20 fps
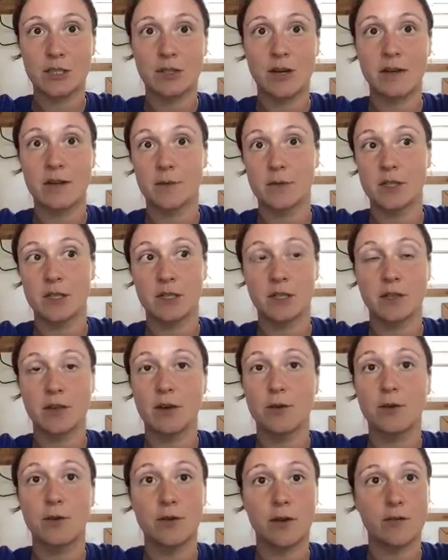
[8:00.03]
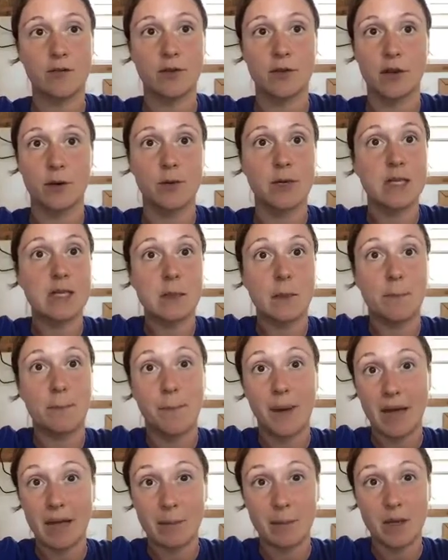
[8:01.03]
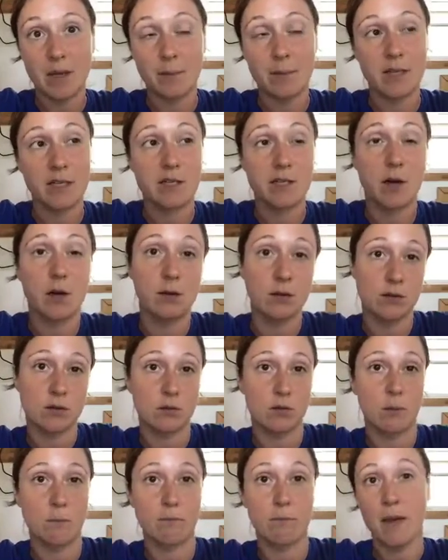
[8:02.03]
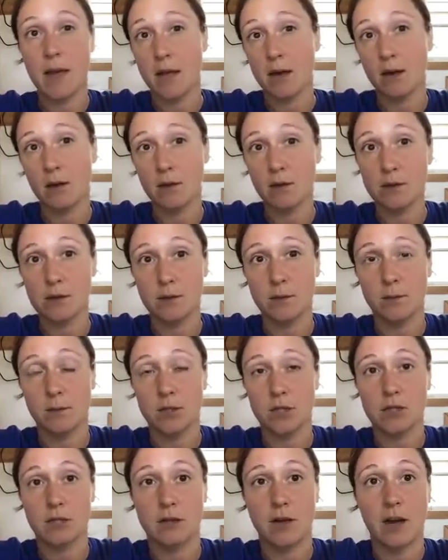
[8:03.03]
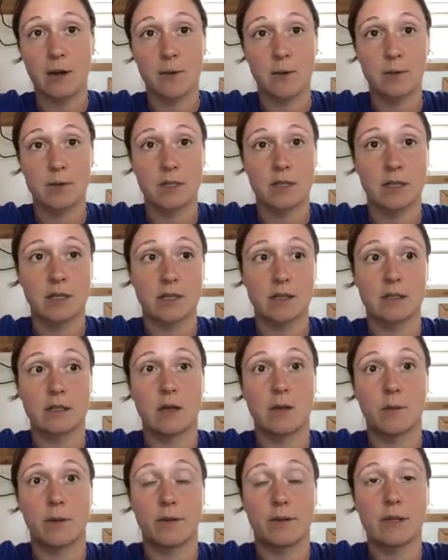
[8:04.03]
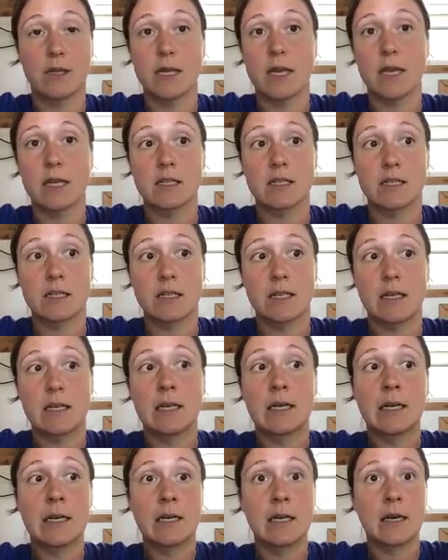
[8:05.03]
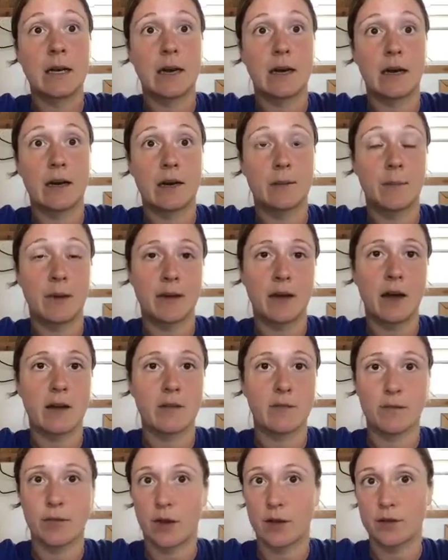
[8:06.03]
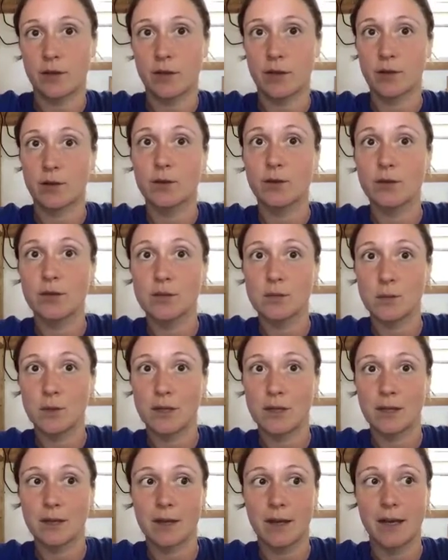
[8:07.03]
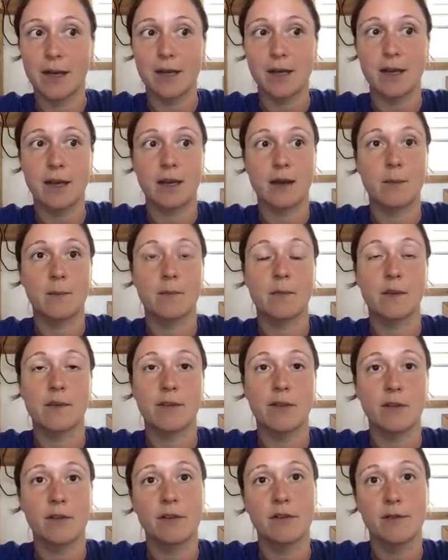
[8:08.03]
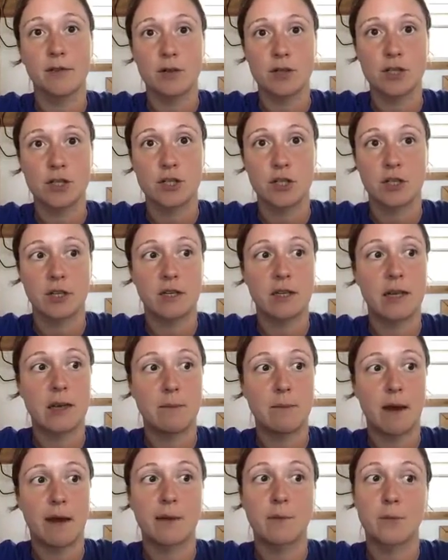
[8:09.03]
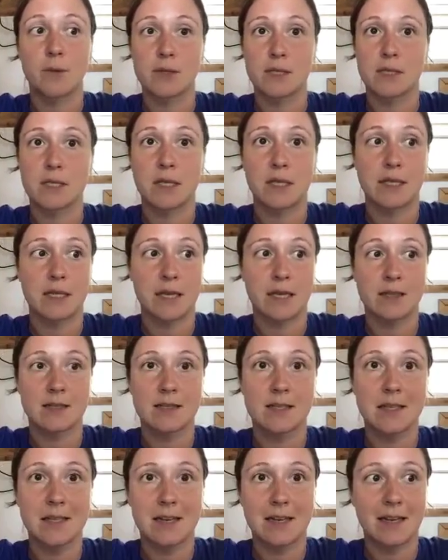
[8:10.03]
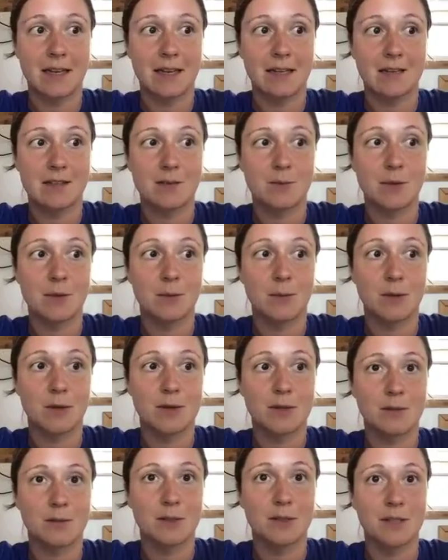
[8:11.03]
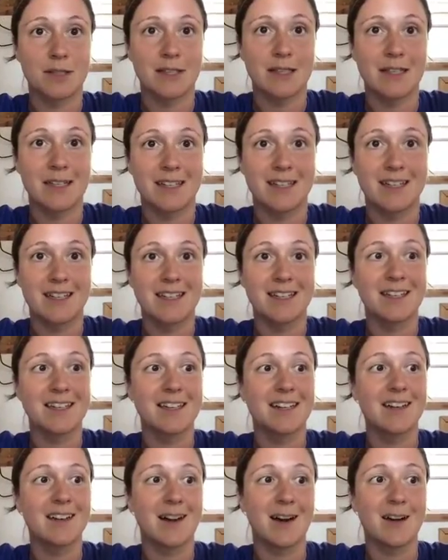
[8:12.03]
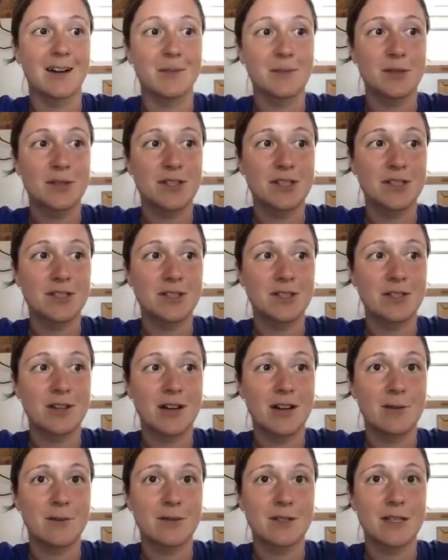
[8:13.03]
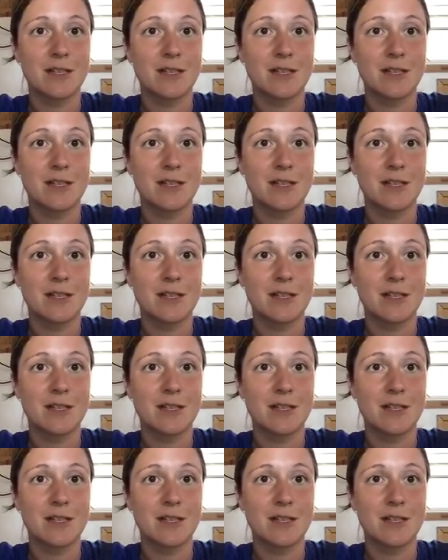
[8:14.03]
sure how that was going to go. You never know. He's a baby, but he's also a male, so we weren't sure how he was going to get along with Nancy. I kind of thought that the girls were going to like him. The very first chicken he met was Nancy, and we weren't really 100% sure how it